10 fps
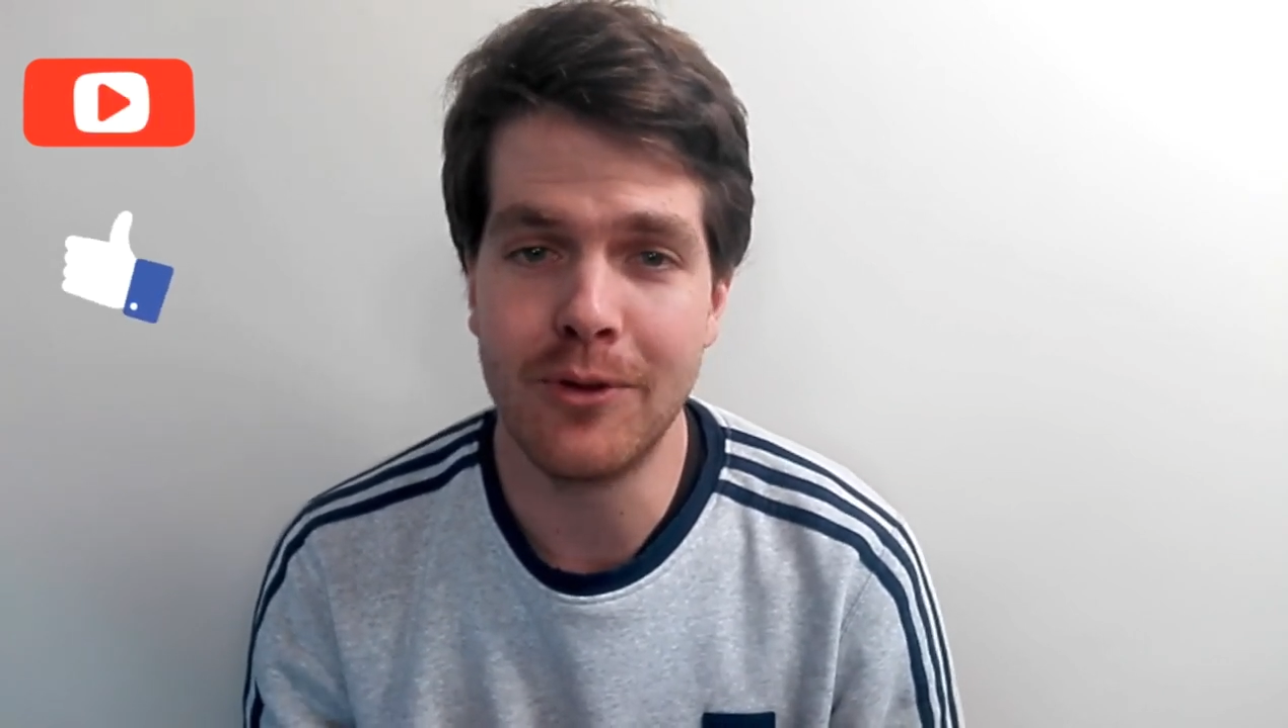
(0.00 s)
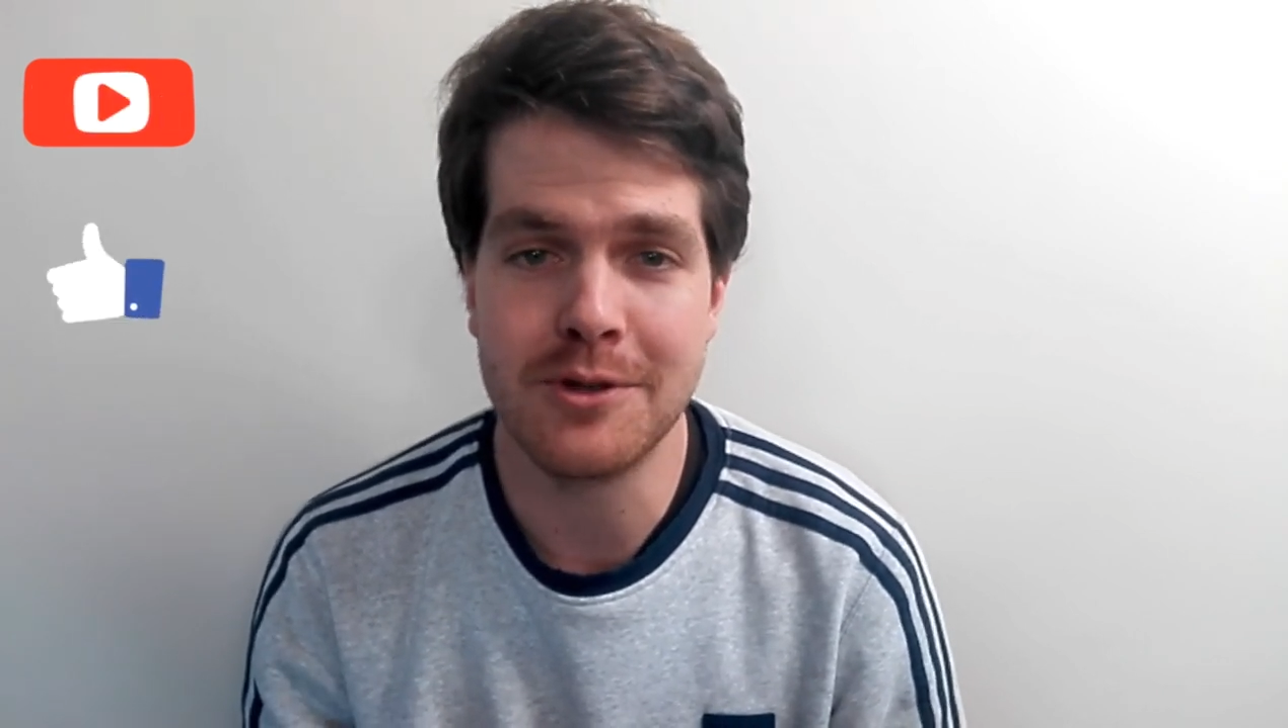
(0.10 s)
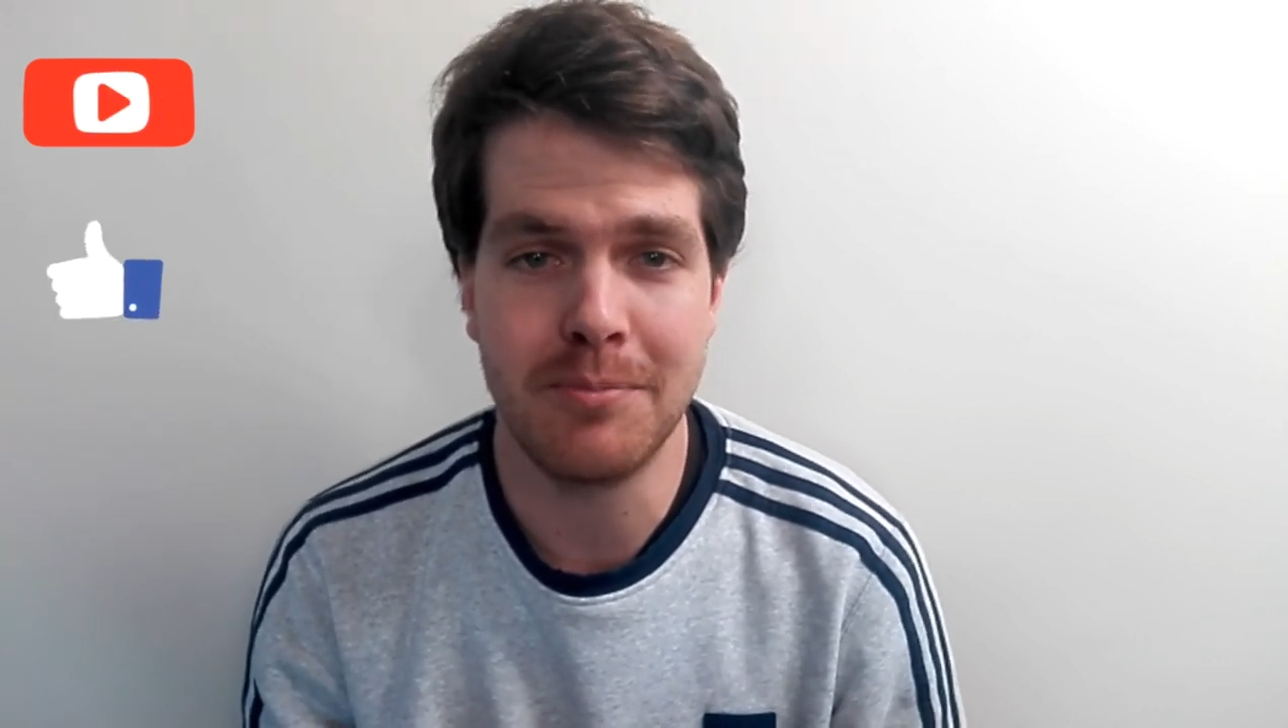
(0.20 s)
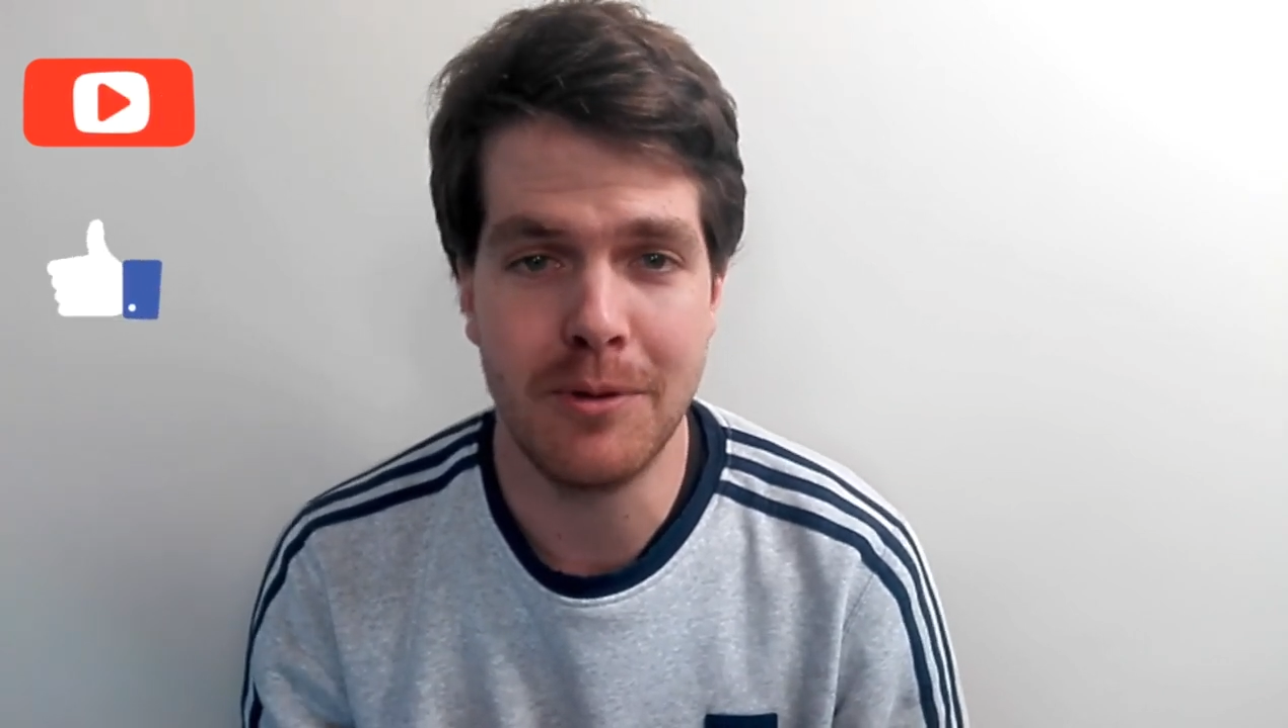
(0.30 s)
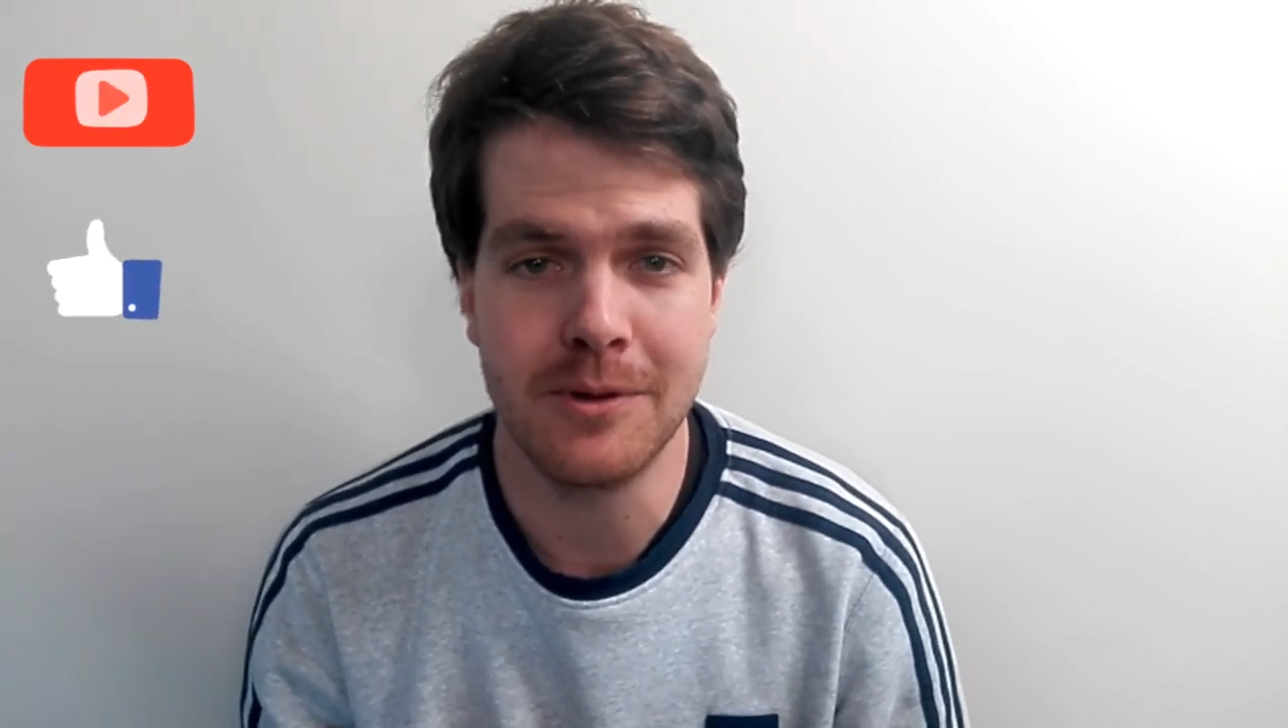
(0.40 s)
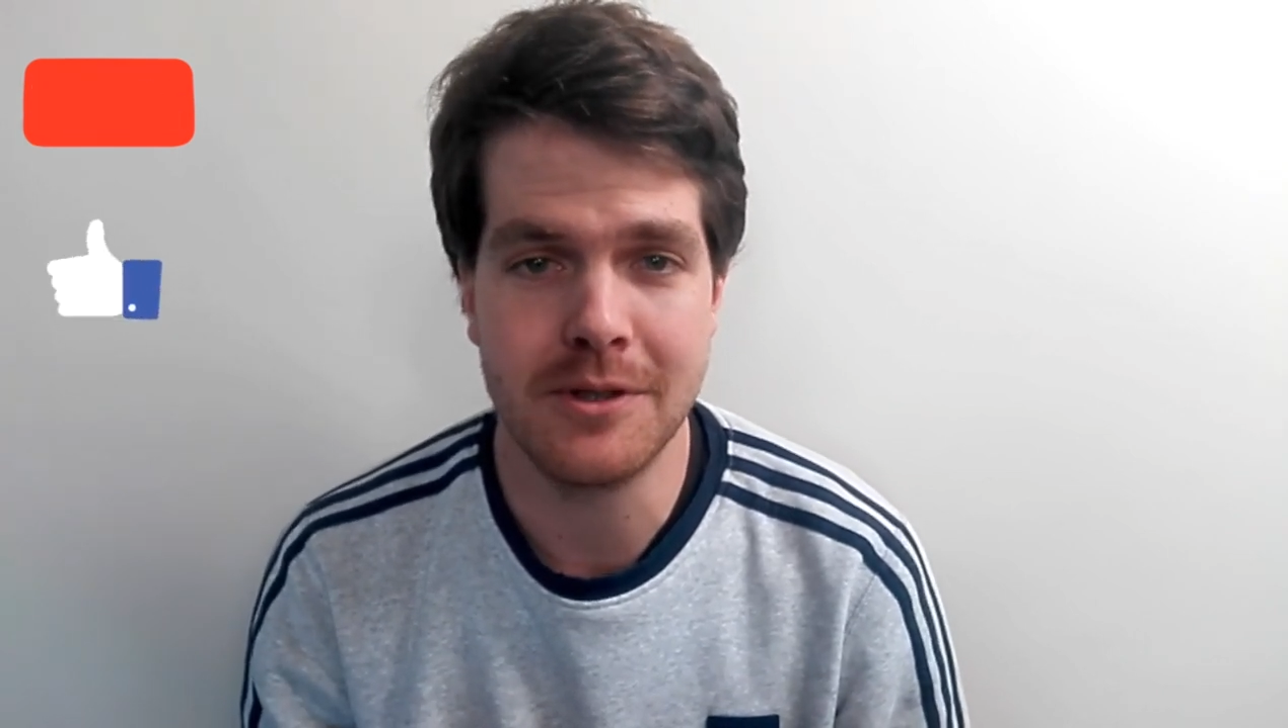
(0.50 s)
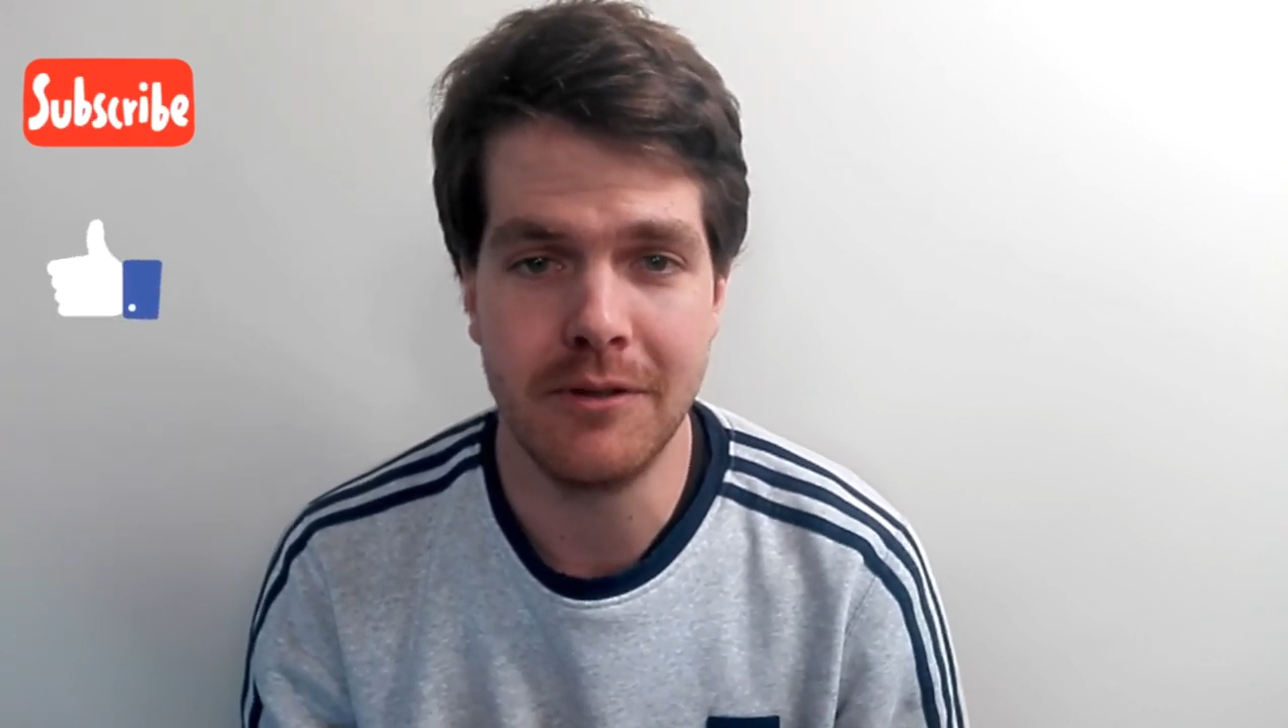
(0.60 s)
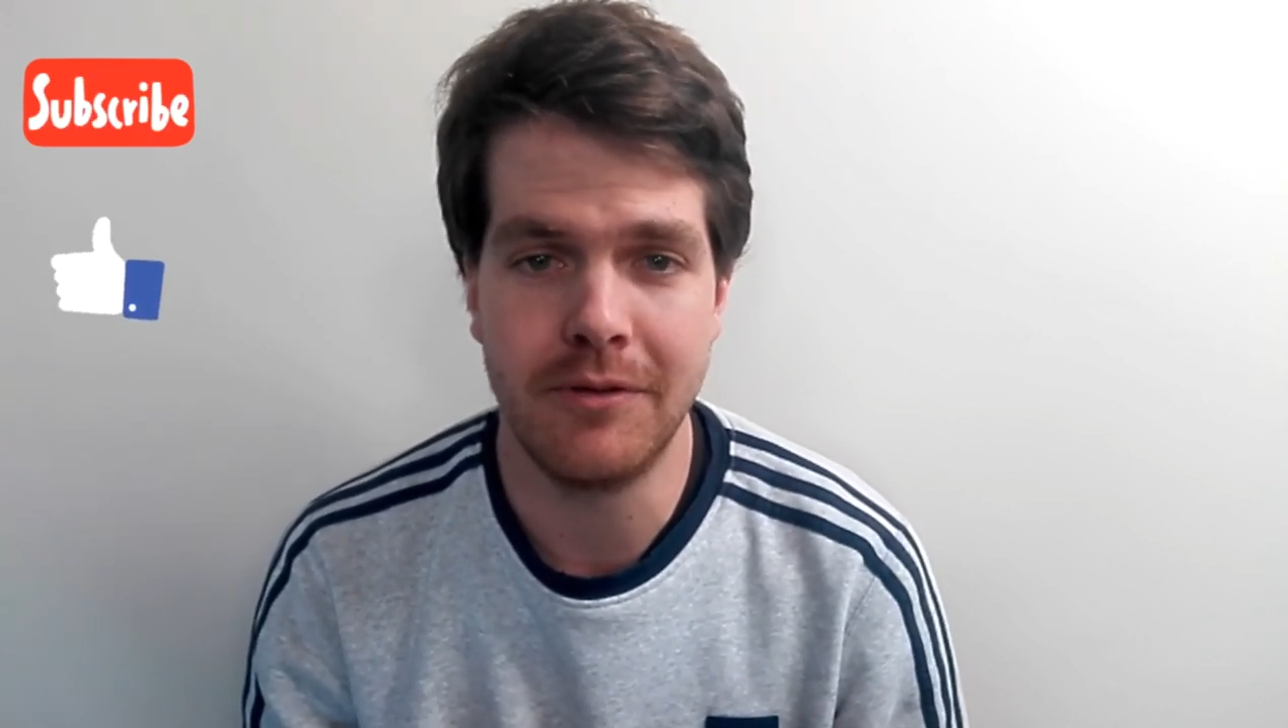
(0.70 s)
the support so